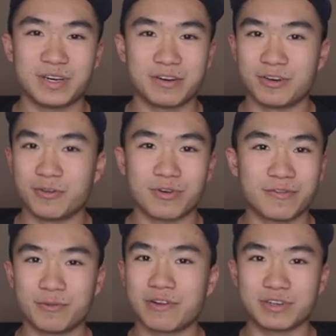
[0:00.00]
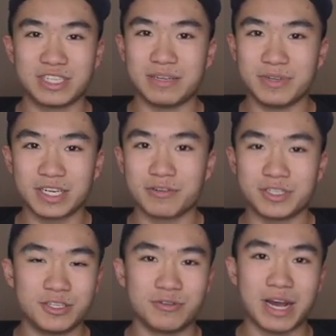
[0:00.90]
I don't know, wherever, whatever team he
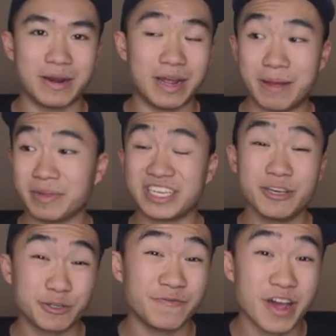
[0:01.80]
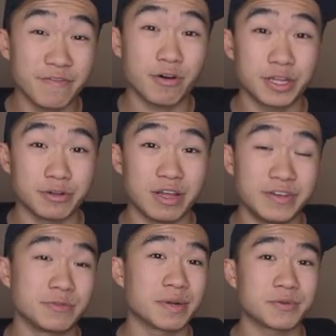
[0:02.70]
goes to. I, I'm a huge fan of Olli
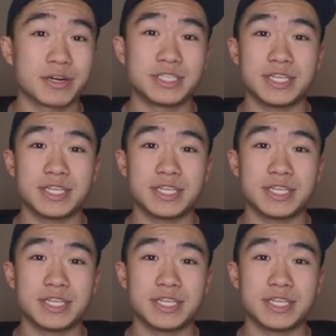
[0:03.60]
Juolevi is what I'm trying to